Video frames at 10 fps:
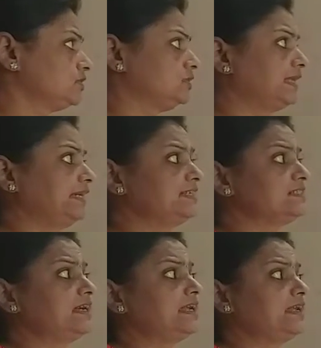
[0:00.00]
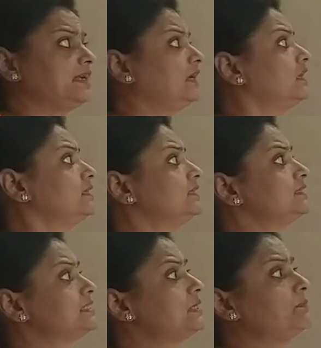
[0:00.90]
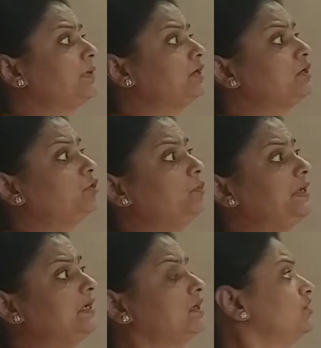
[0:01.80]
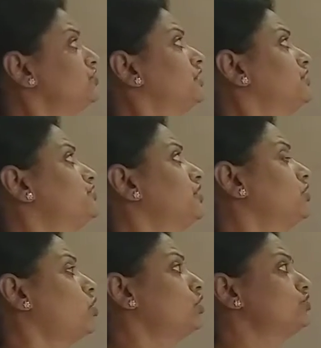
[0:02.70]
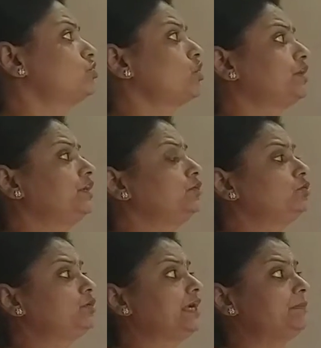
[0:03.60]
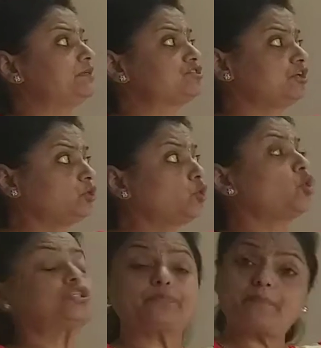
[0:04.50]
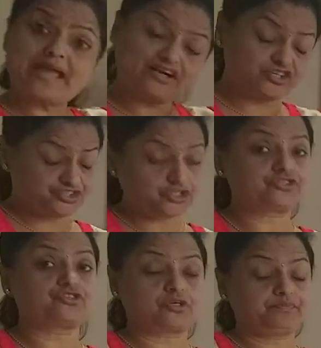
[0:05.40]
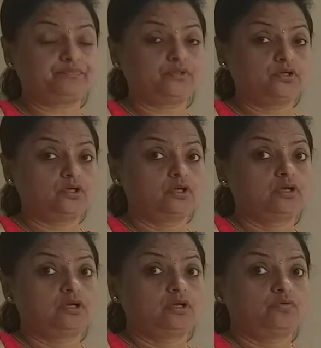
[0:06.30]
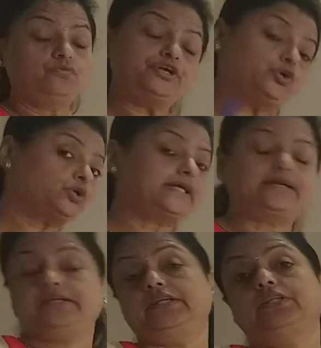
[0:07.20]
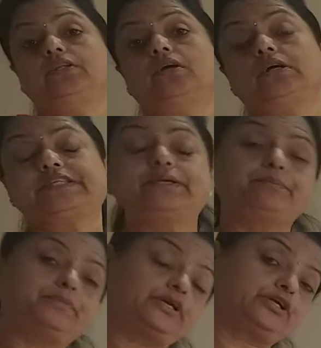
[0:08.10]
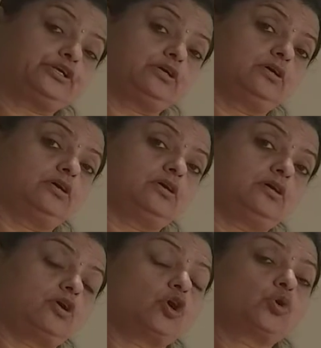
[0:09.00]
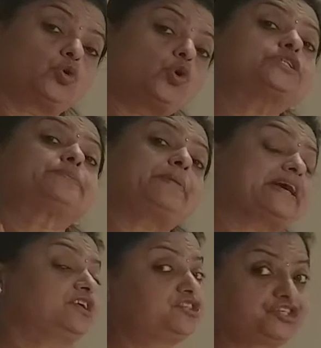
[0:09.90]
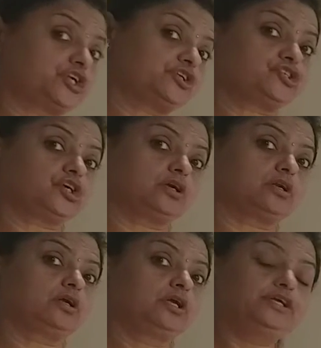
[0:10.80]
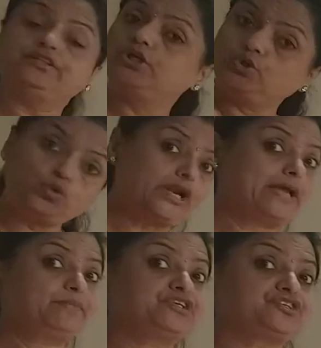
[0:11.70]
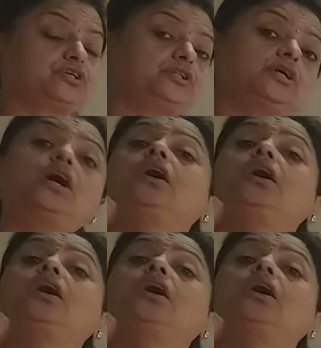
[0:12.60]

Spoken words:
that is the simple cubic structure on stocking two-dimensional close packed structure. We know that in the simple or close packed structure in the two dimension, the